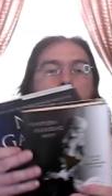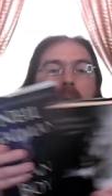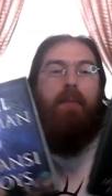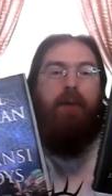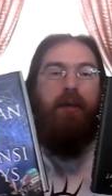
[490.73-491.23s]

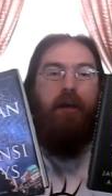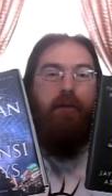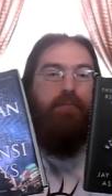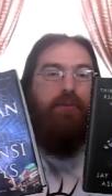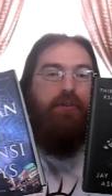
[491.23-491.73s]
my
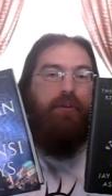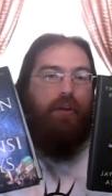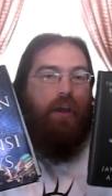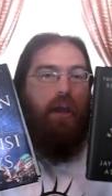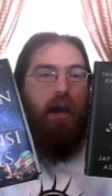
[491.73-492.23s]
pickups?
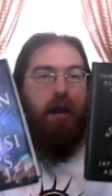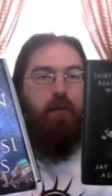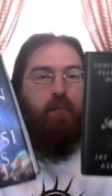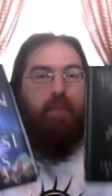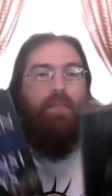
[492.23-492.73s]

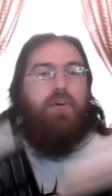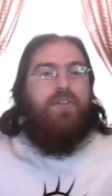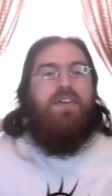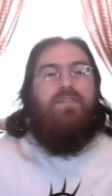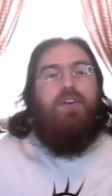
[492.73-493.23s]
And what
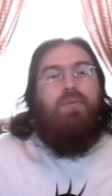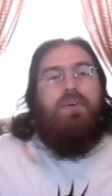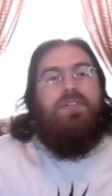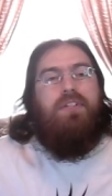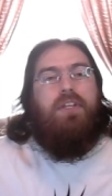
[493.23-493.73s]
books have you
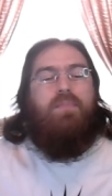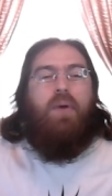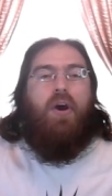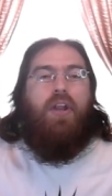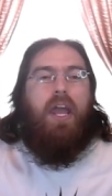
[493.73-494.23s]
recently
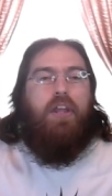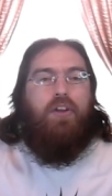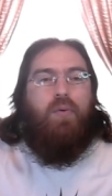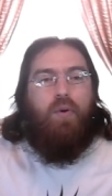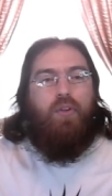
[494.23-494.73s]
bought at
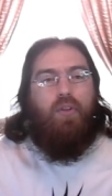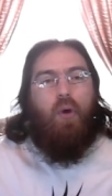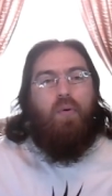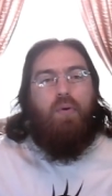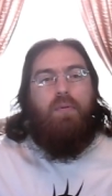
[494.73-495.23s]
your
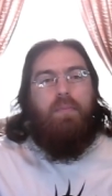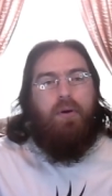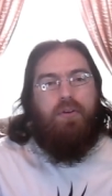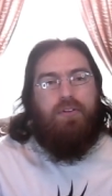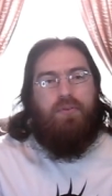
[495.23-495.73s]
local
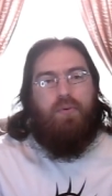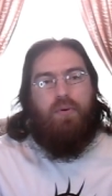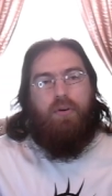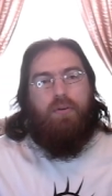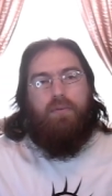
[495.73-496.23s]

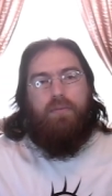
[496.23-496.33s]
bookstore?